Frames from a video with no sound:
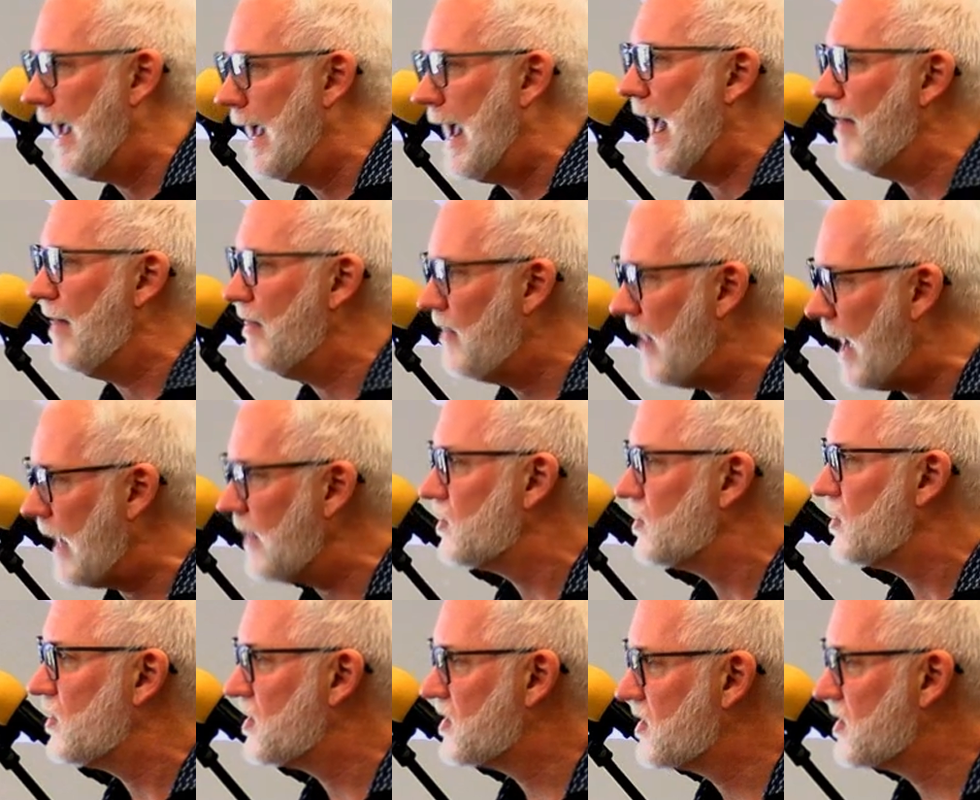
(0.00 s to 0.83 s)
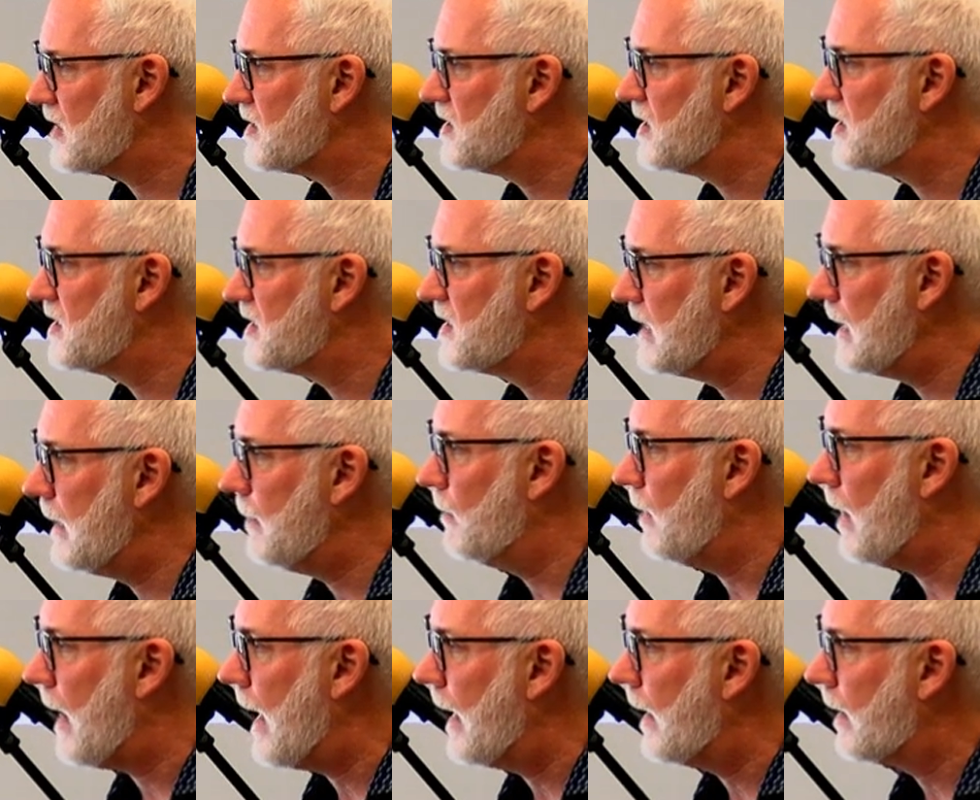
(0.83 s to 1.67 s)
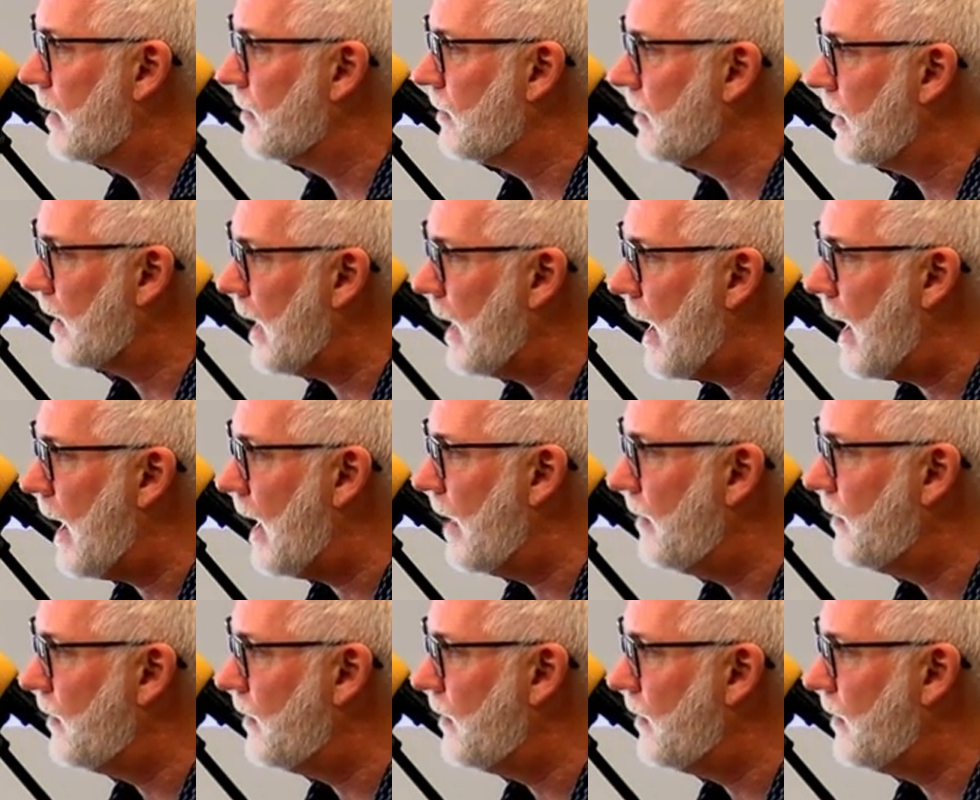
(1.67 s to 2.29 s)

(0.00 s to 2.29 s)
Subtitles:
And that just doesn't seem like the God